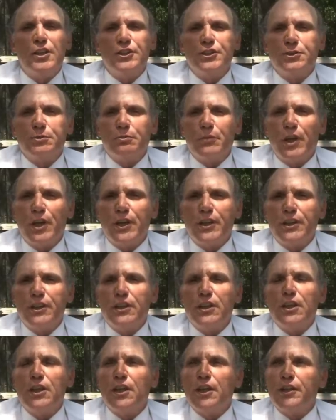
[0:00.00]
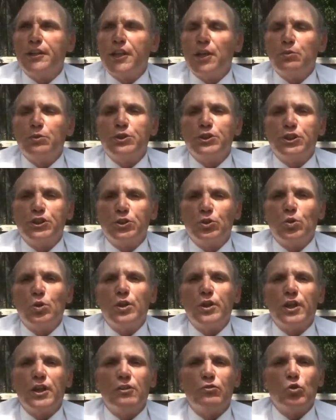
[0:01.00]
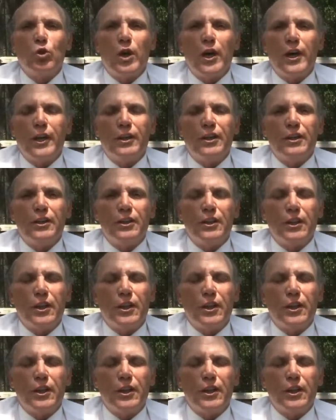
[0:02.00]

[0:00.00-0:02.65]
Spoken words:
some money that was short of what